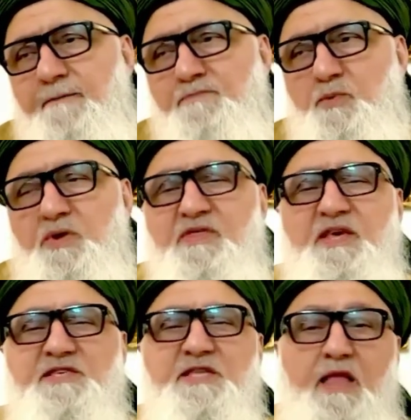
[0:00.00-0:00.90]
with
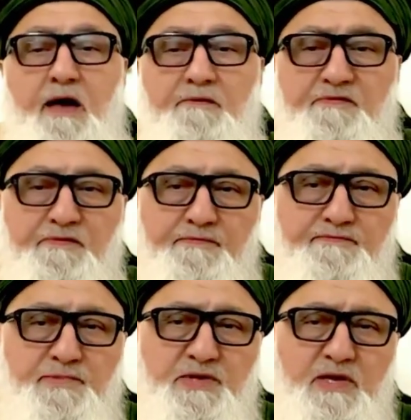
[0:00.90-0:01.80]
this love,
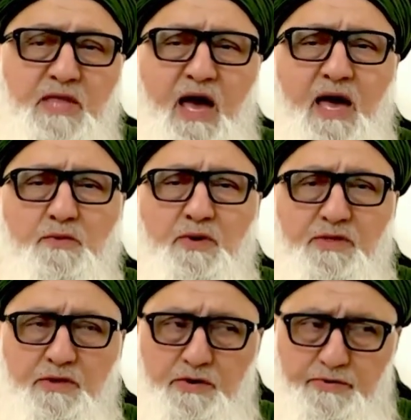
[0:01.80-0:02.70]
to die
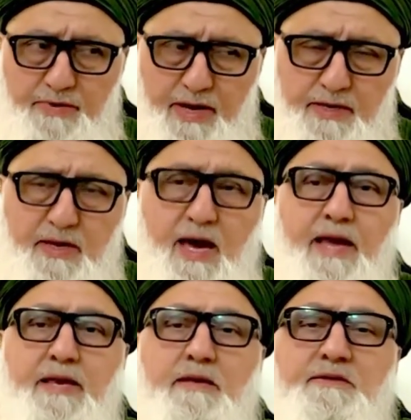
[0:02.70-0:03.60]
with correct
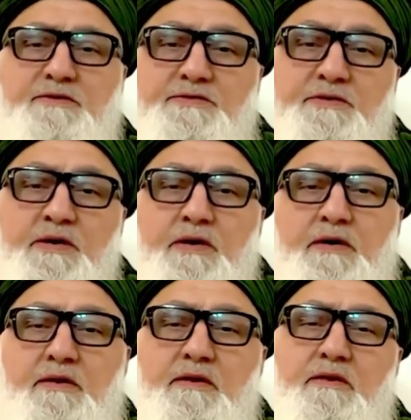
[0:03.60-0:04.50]
guidance,
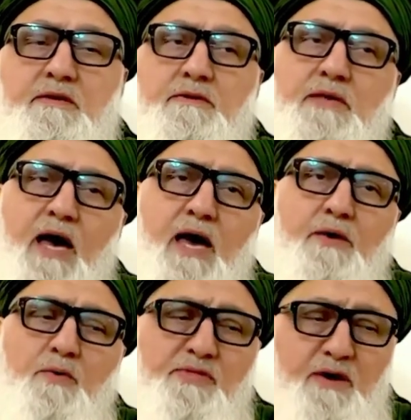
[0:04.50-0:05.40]
to die
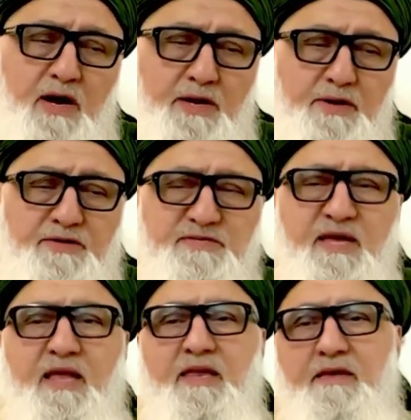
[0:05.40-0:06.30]
with the
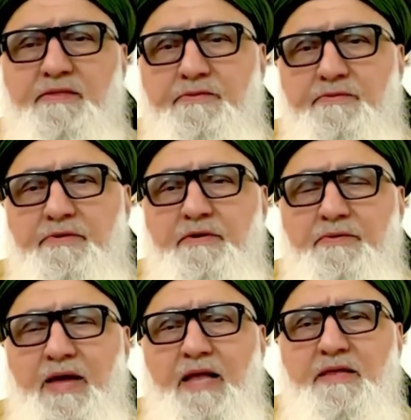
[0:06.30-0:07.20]
understanding and the
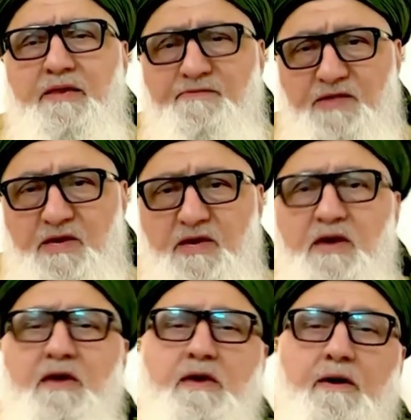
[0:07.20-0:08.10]
reality of the
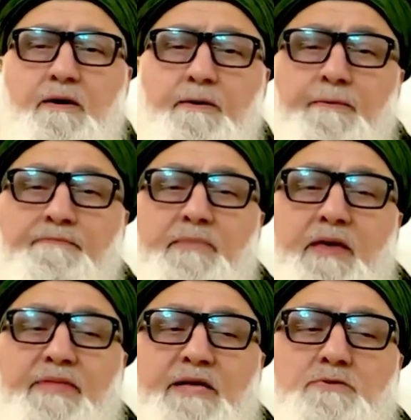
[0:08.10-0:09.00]
key.
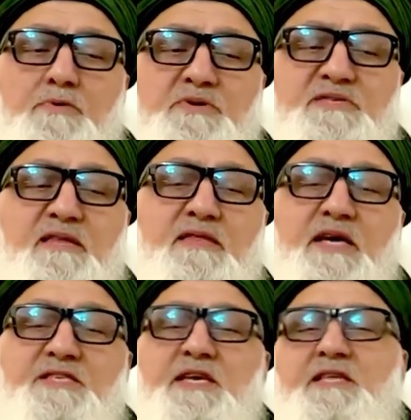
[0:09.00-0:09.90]
And that's what we said,
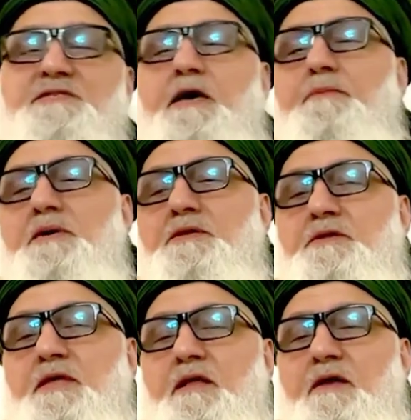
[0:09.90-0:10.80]
Dajjal is coming to
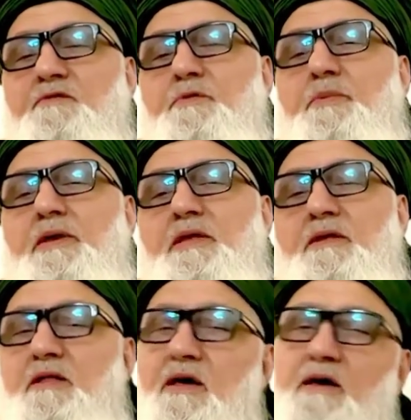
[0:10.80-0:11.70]
tell everybody,
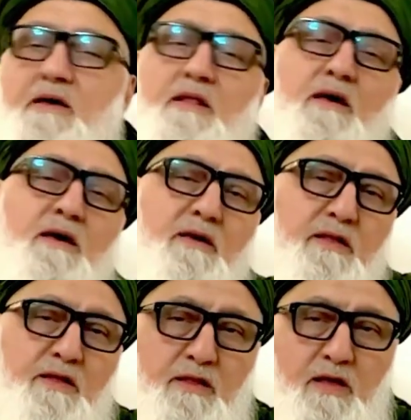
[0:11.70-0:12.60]
La ilaha
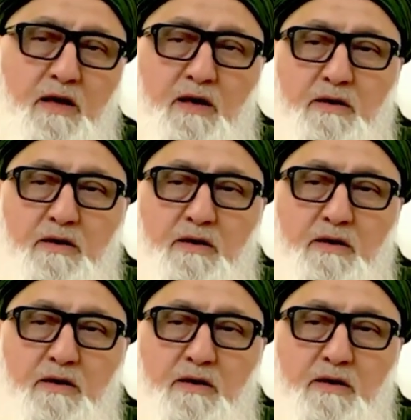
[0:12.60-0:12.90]
illallah.